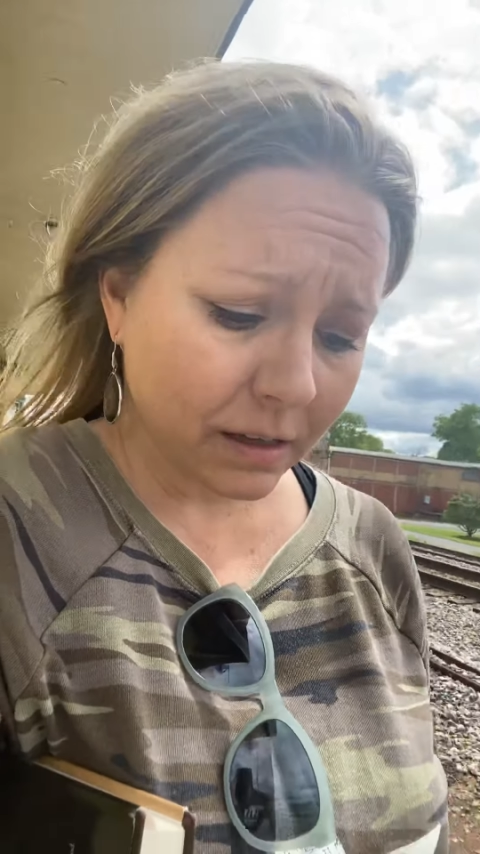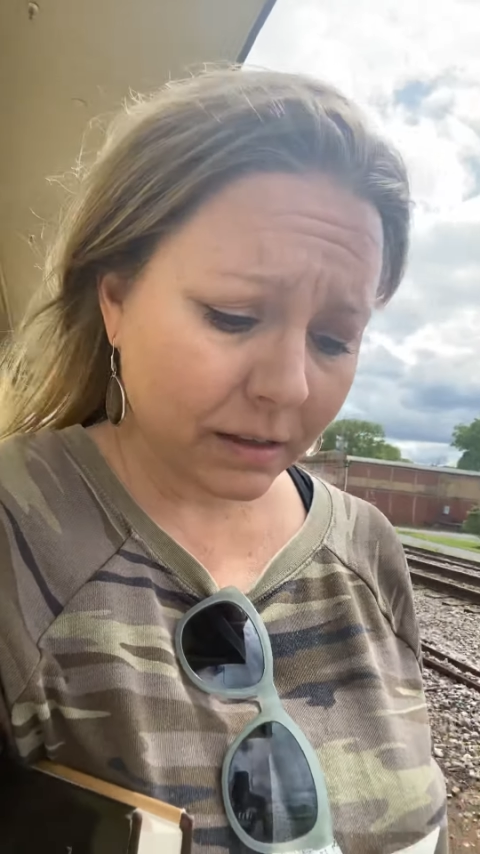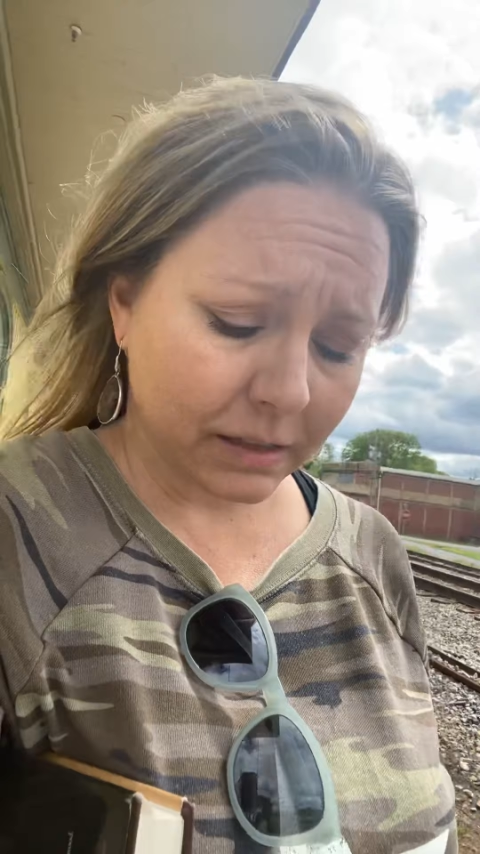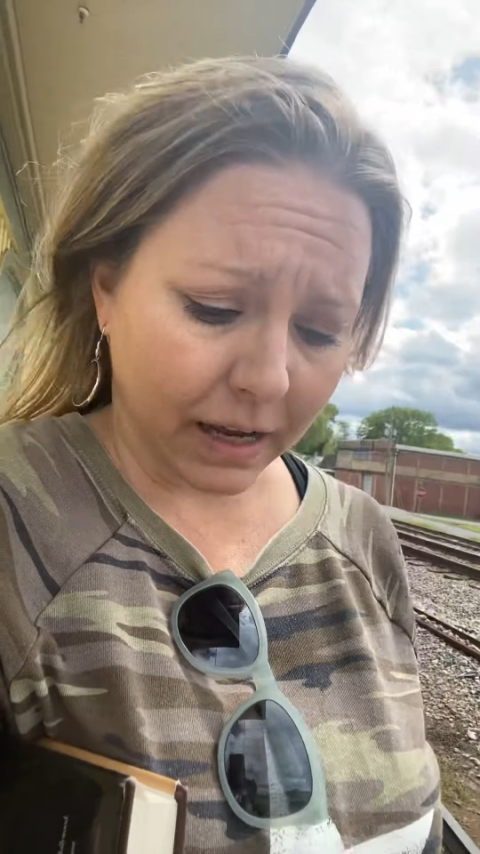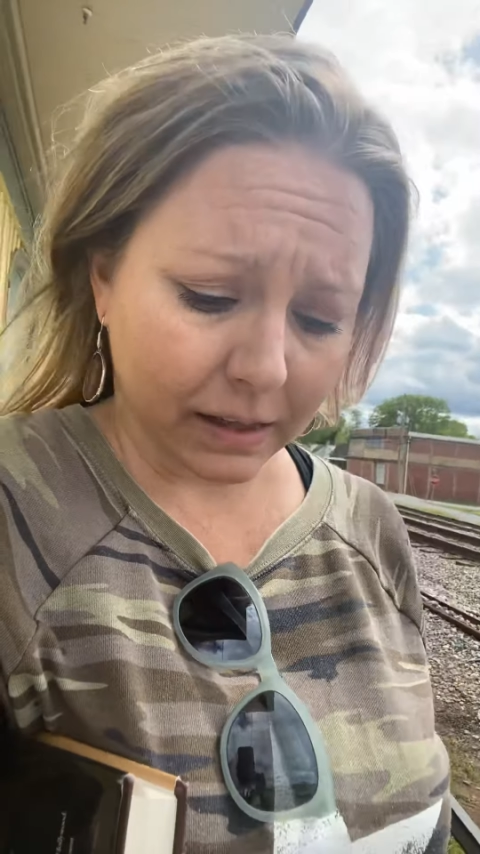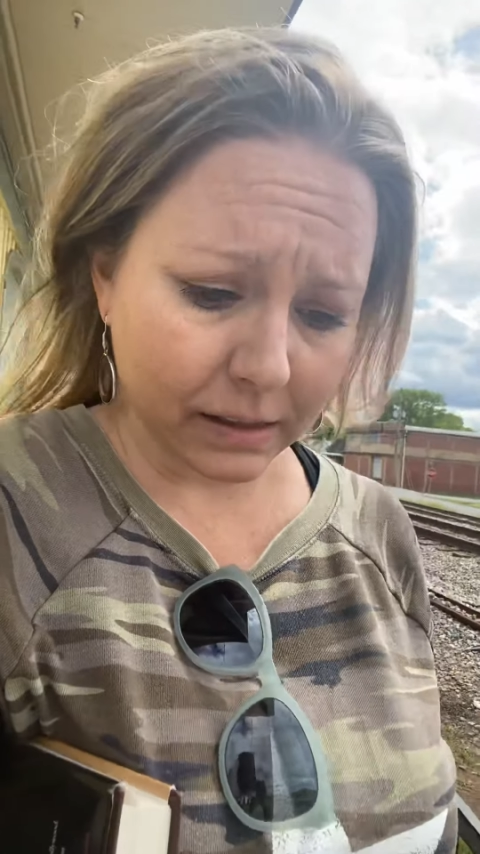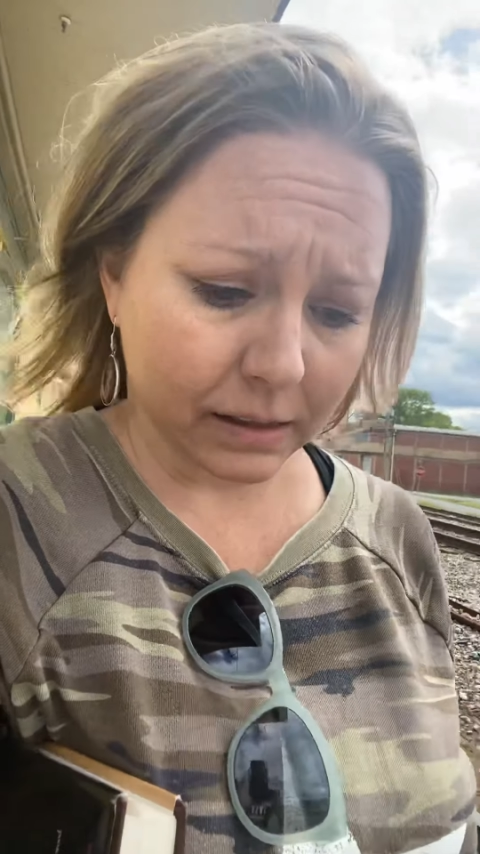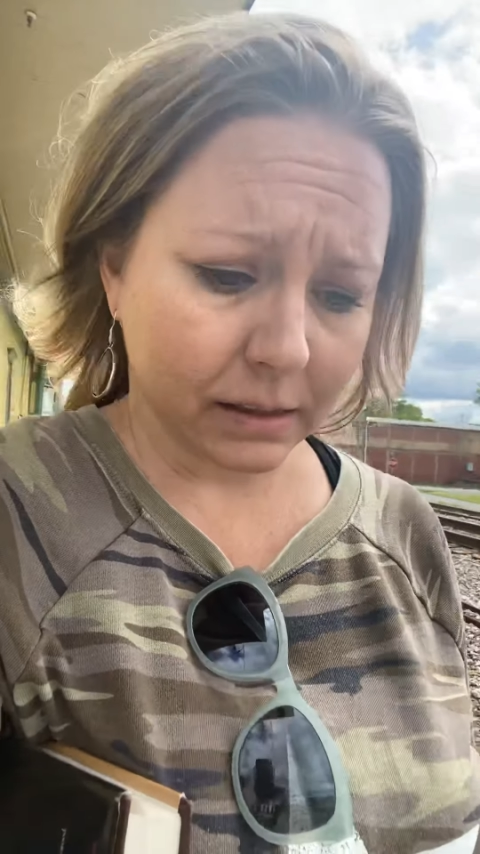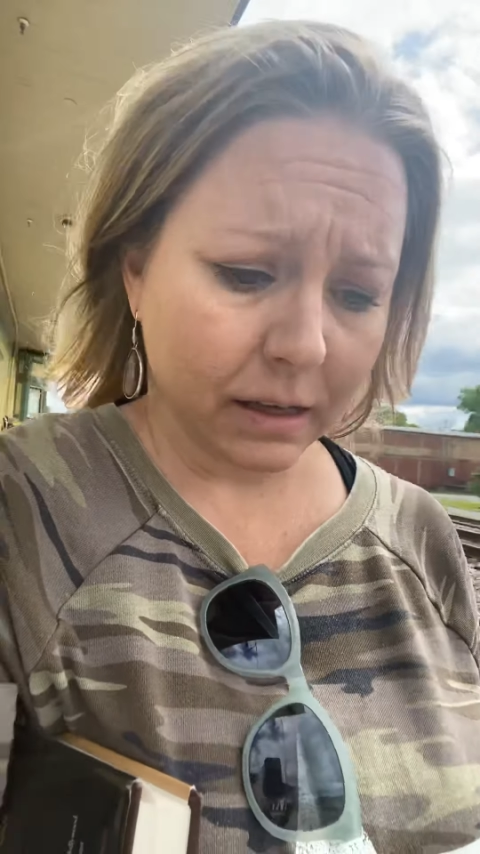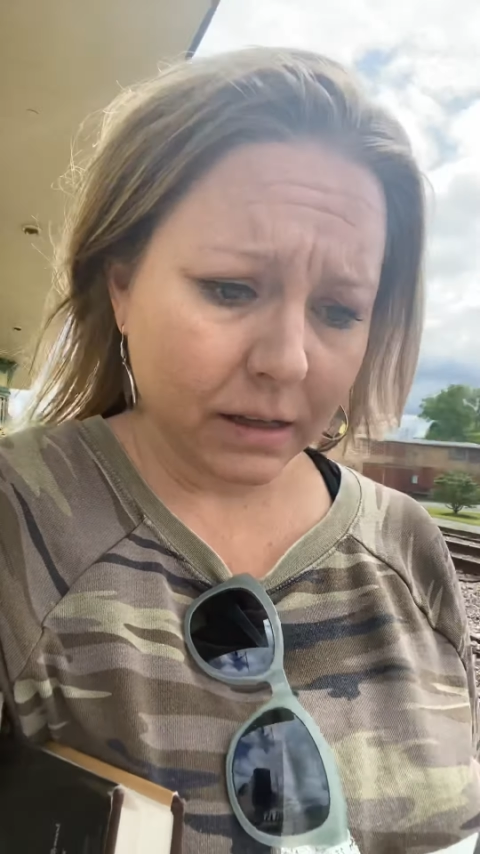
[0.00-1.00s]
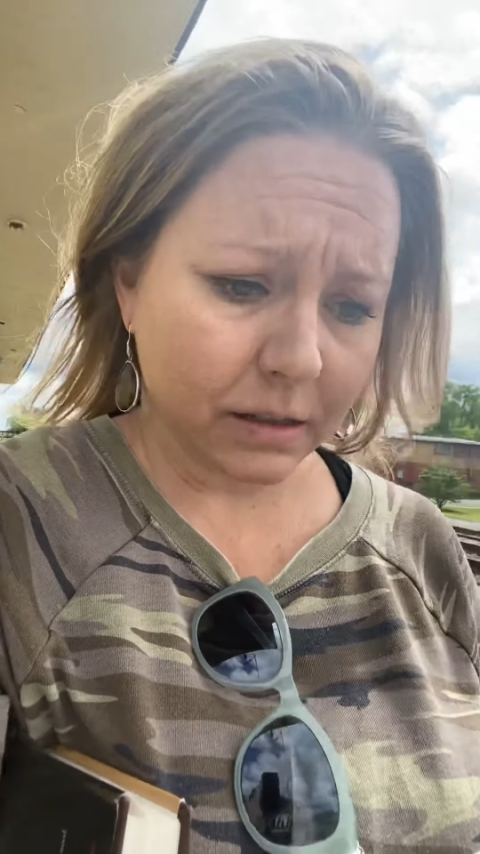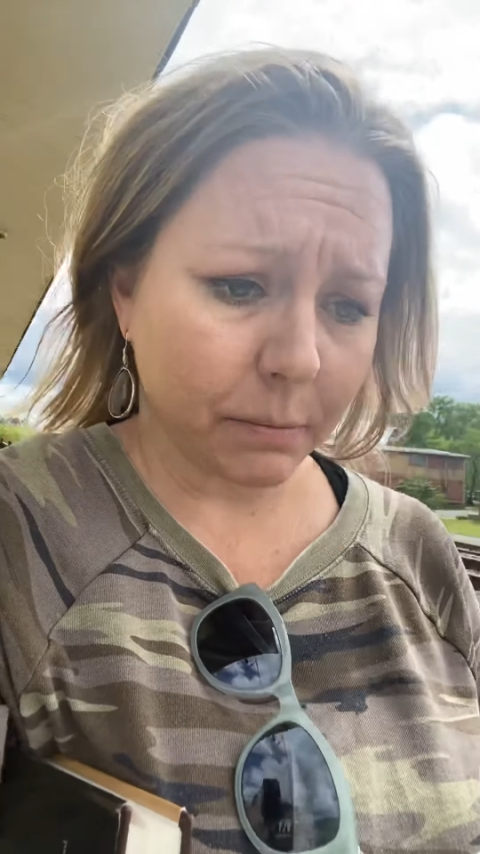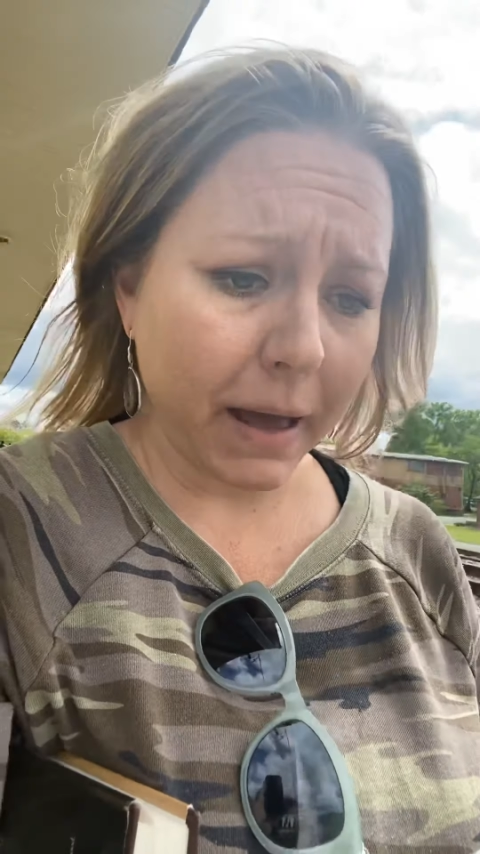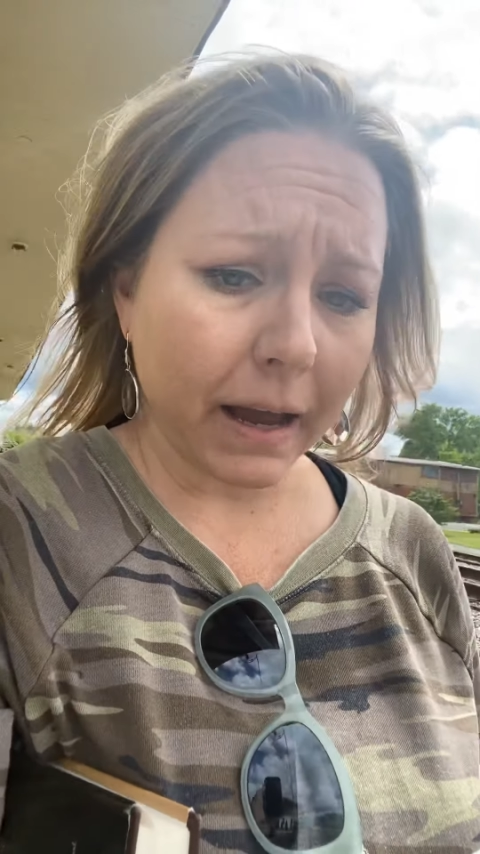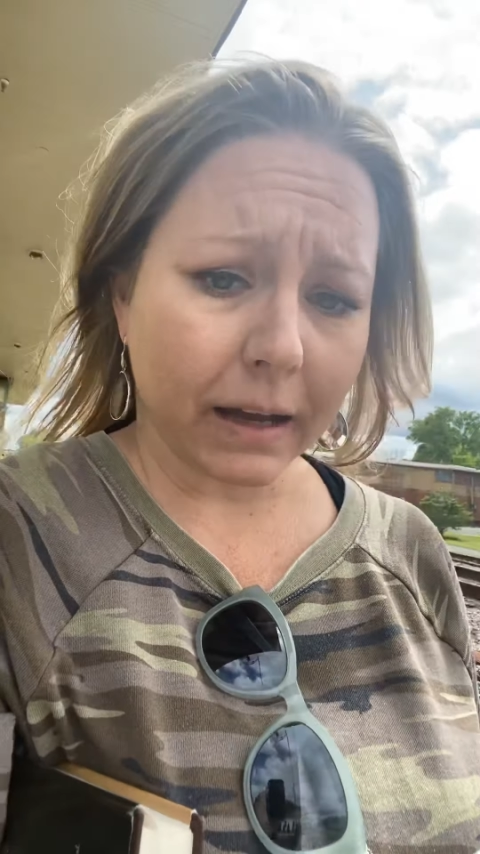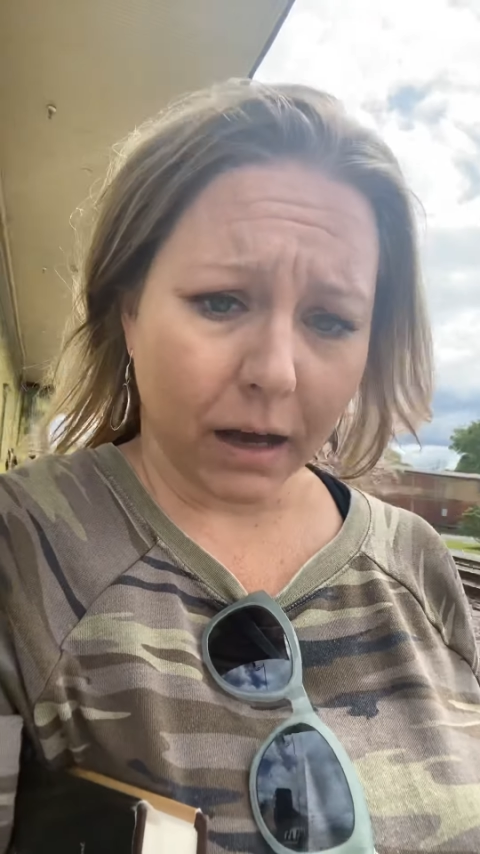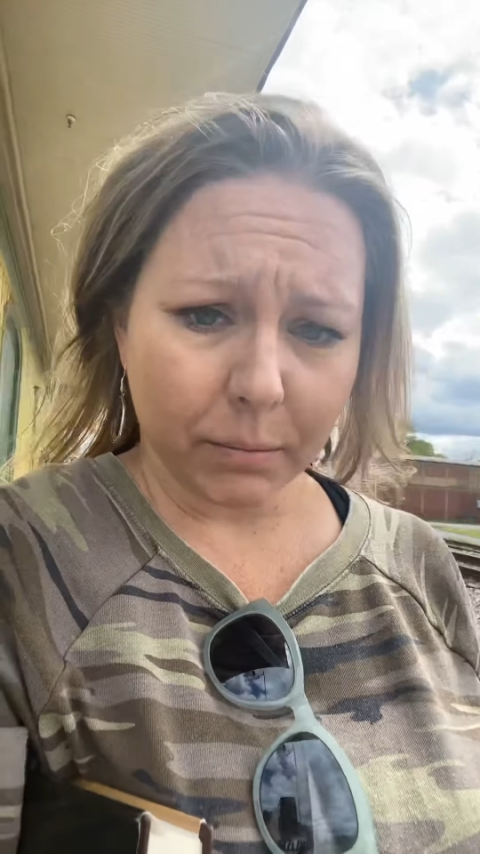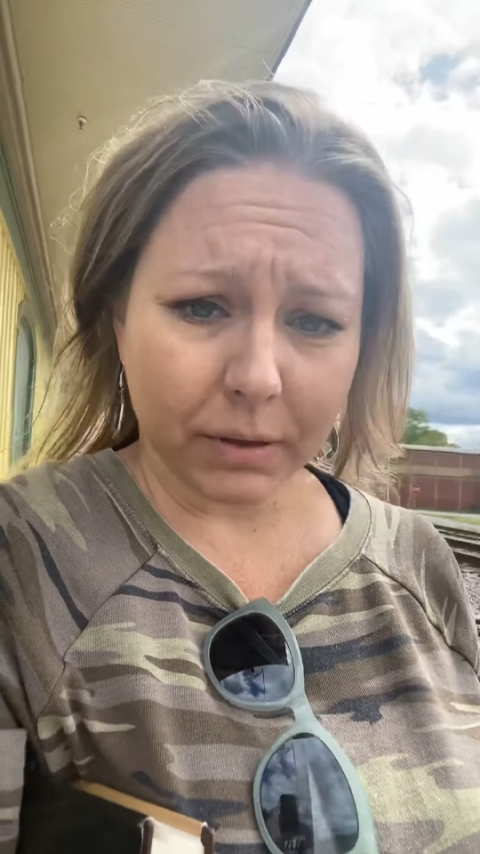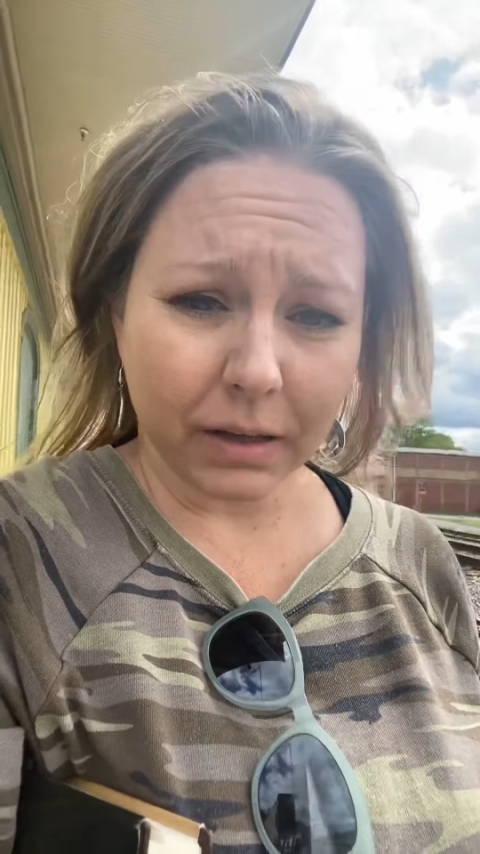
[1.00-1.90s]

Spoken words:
the Texas to back up